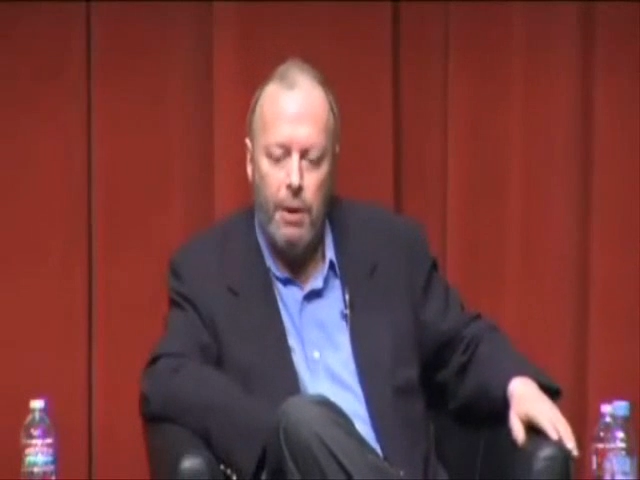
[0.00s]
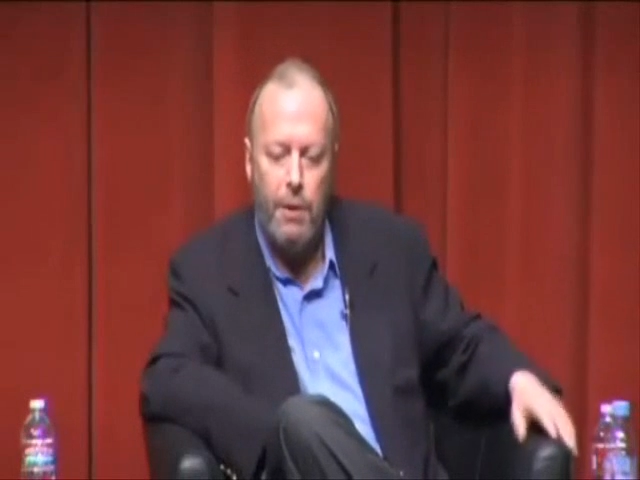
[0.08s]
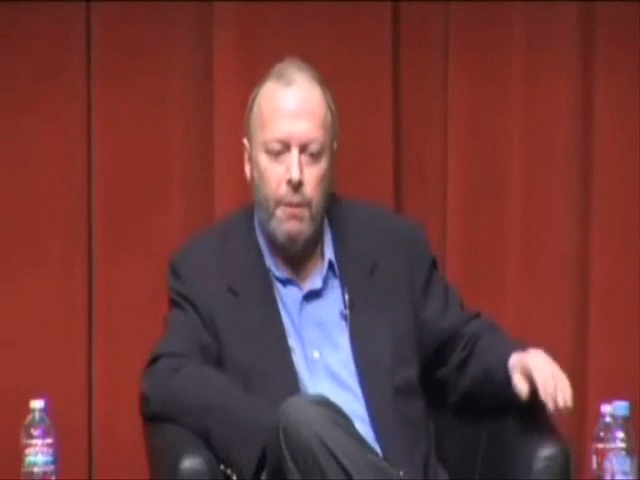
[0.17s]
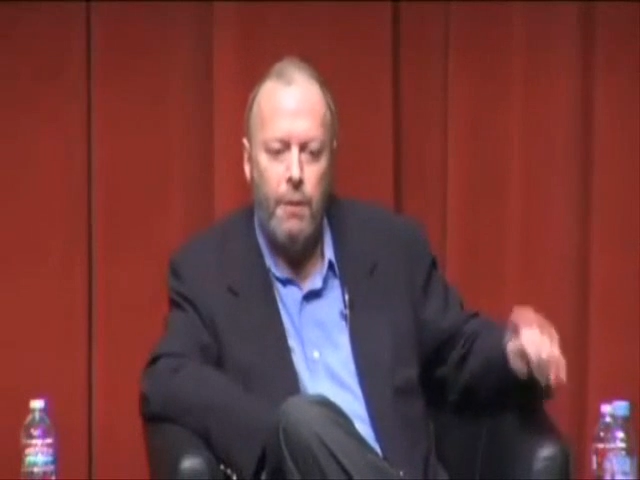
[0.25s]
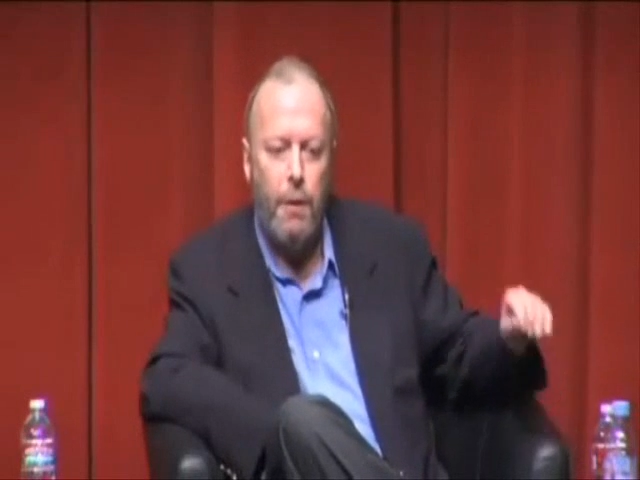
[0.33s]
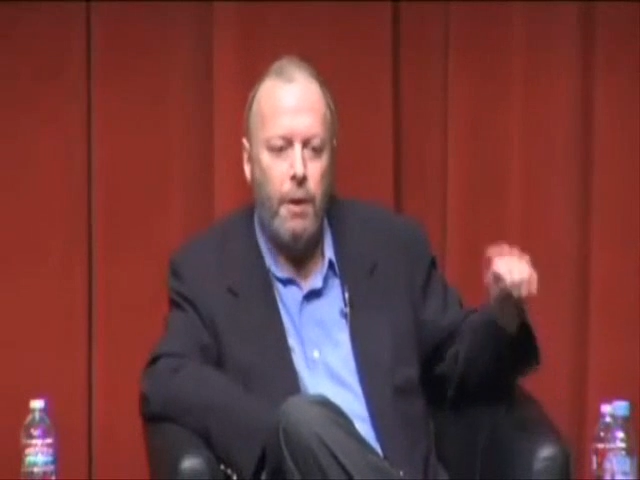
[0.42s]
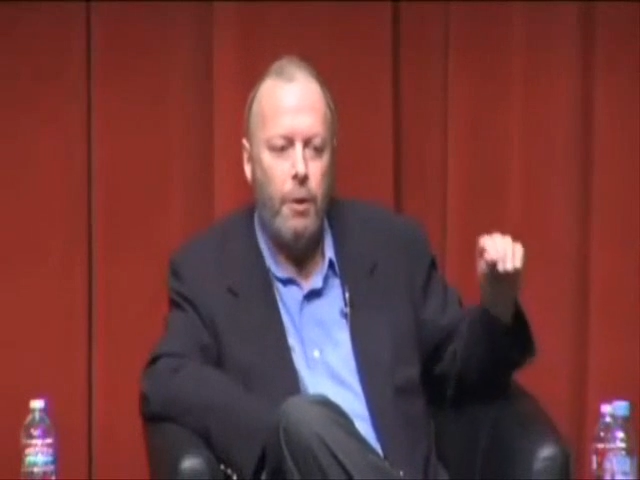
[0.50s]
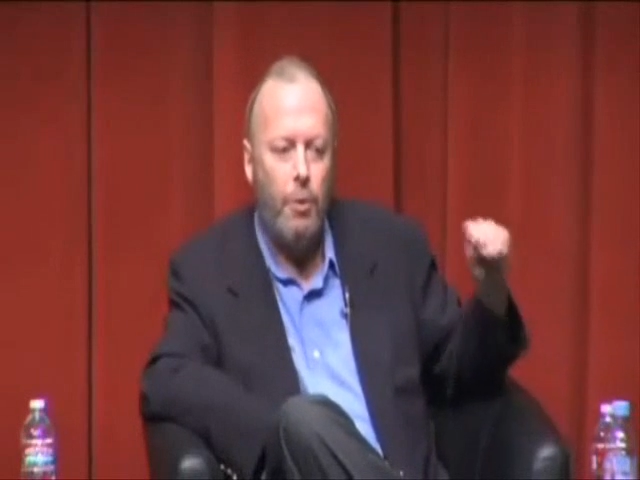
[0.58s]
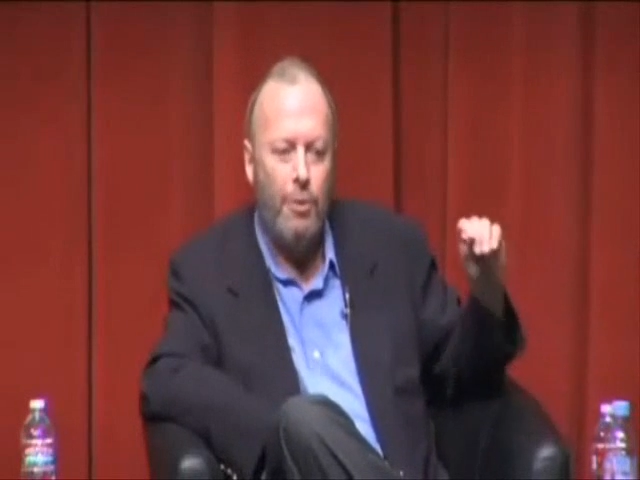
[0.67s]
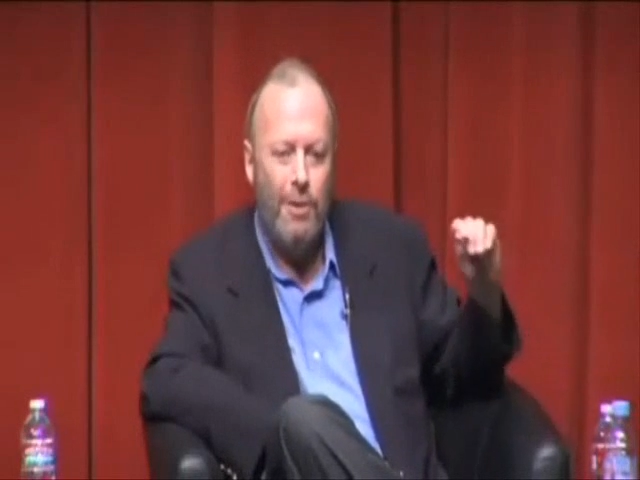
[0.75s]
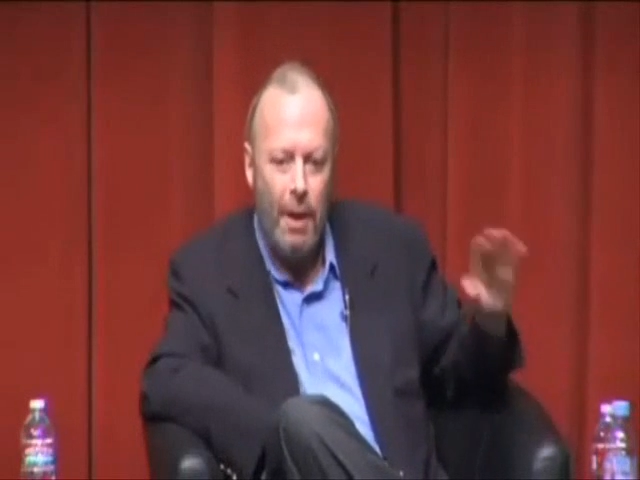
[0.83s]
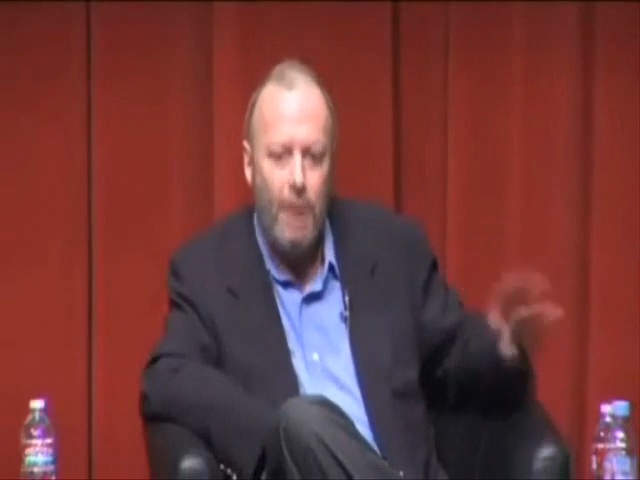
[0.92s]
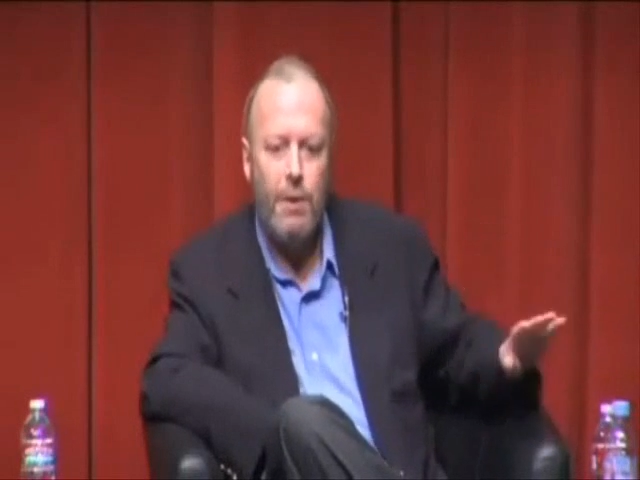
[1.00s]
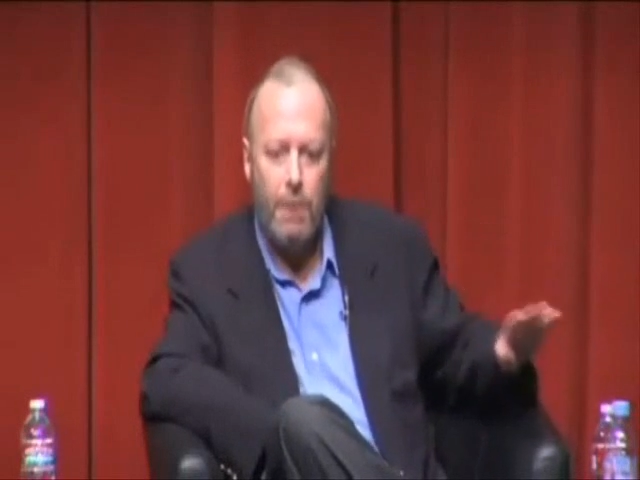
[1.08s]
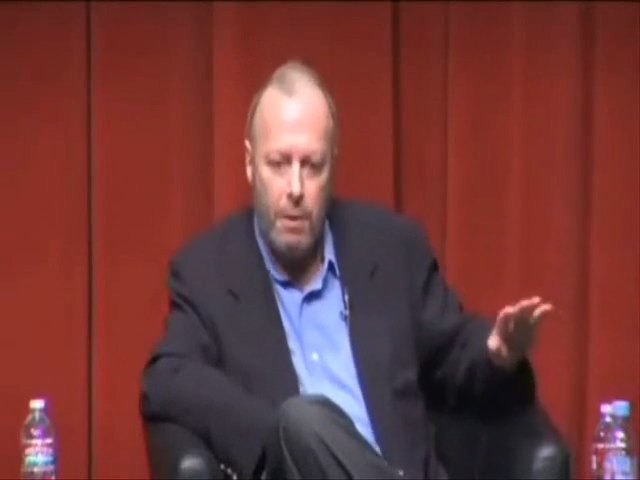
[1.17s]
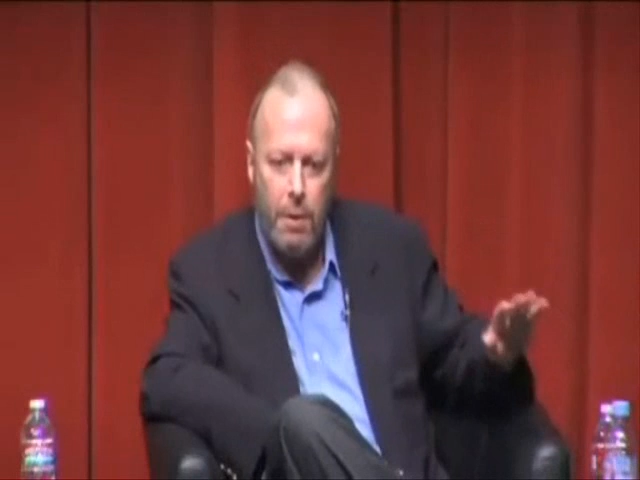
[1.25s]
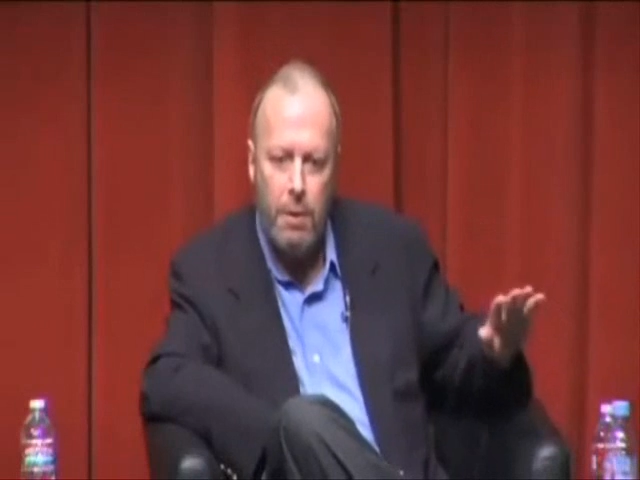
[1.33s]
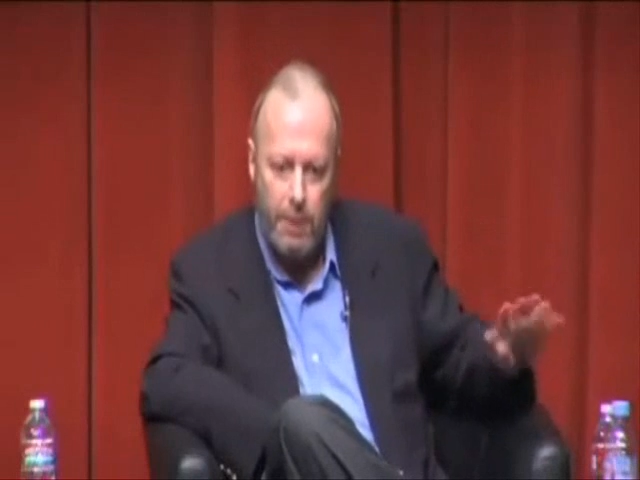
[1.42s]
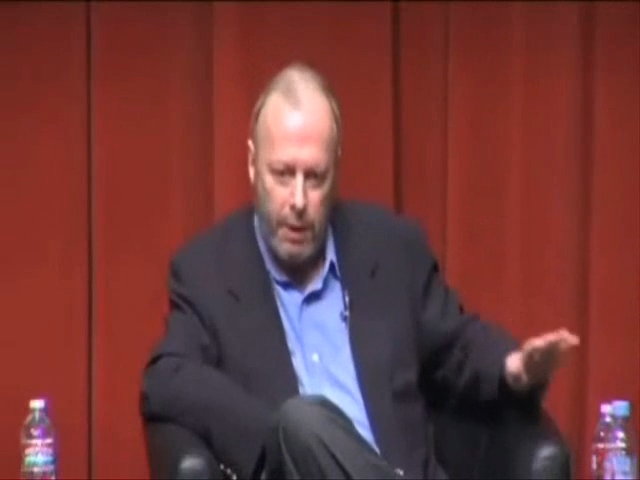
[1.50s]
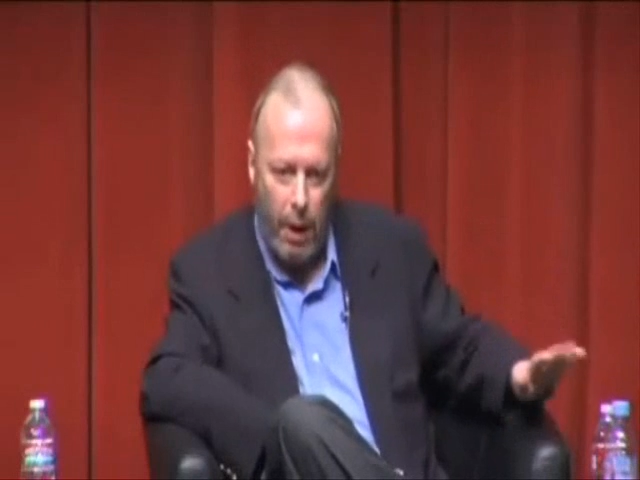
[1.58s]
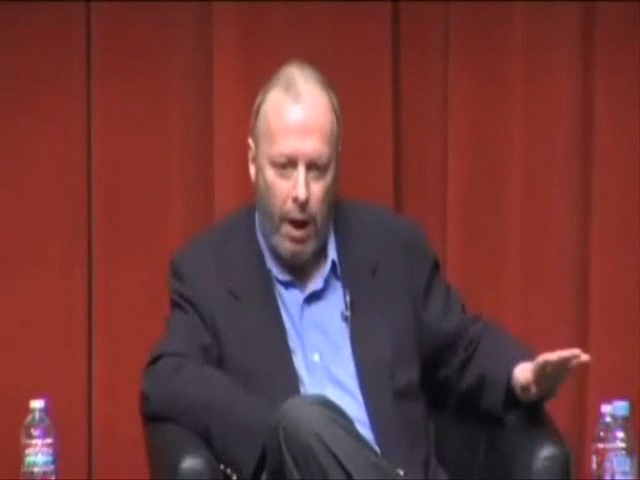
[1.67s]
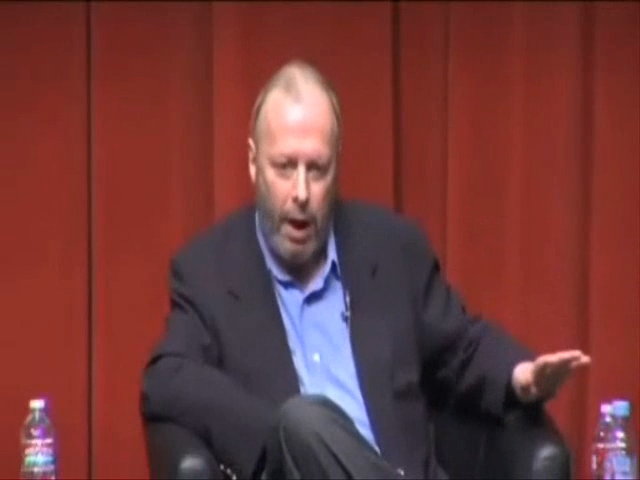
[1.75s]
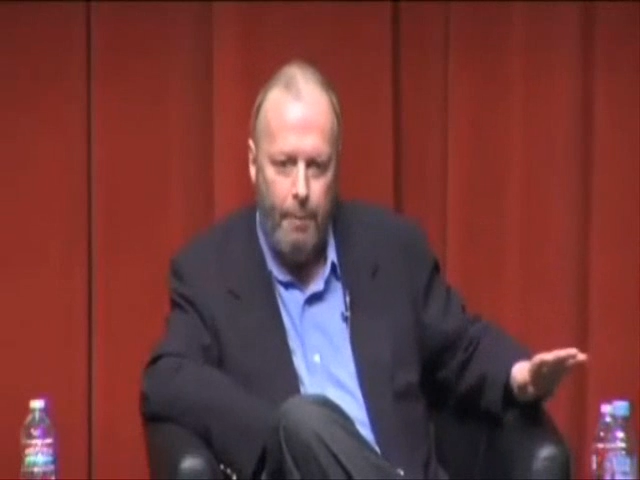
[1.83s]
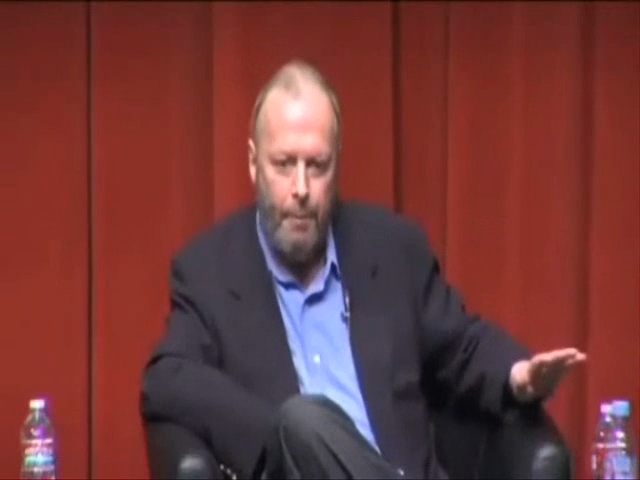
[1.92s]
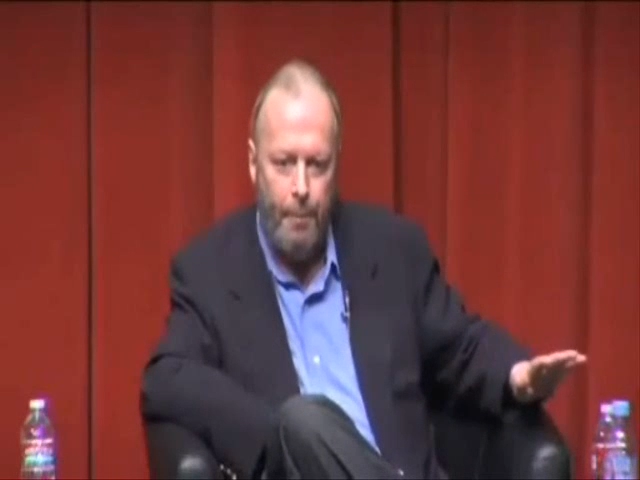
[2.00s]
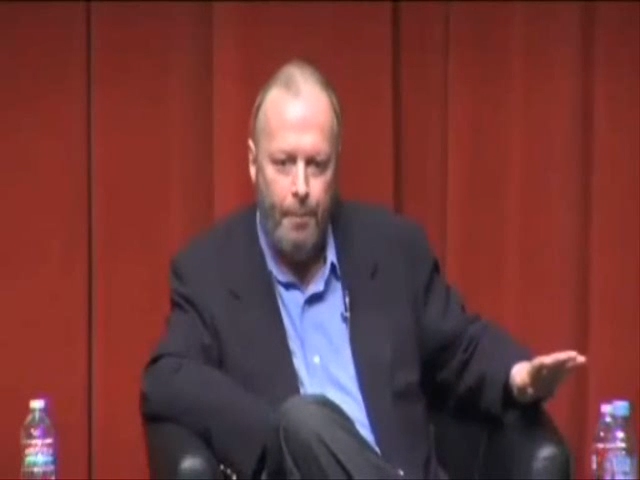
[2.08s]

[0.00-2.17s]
is the father who doesn't die,